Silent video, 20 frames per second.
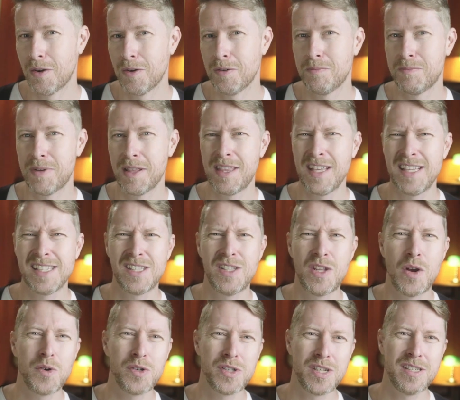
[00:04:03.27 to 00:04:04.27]
But these
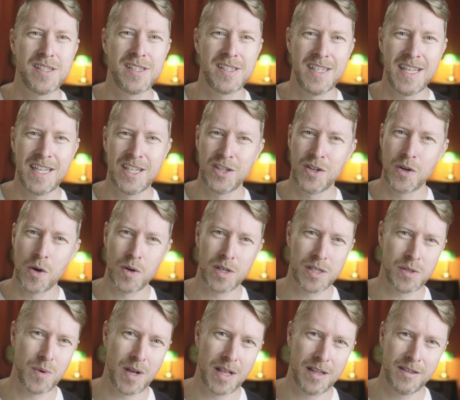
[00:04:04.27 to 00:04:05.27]
notions need to go as
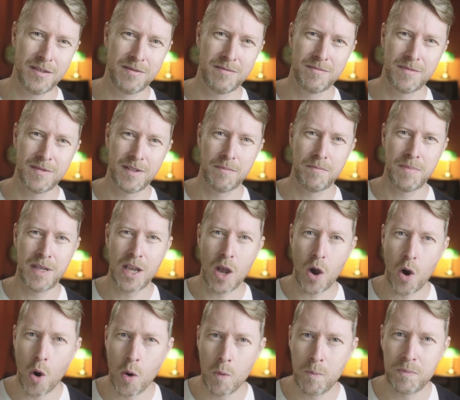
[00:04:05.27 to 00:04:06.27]
well. Be
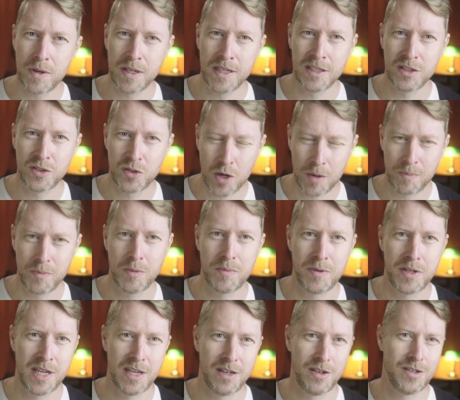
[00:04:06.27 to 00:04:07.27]
open and drop your
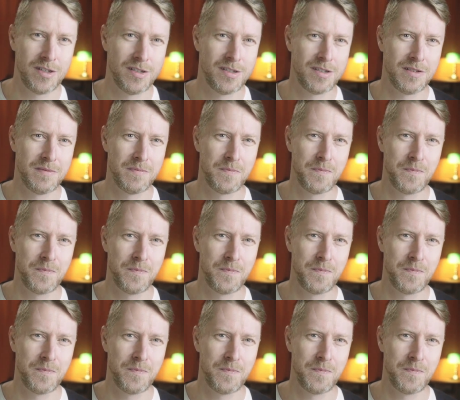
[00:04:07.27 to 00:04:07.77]
pretensions.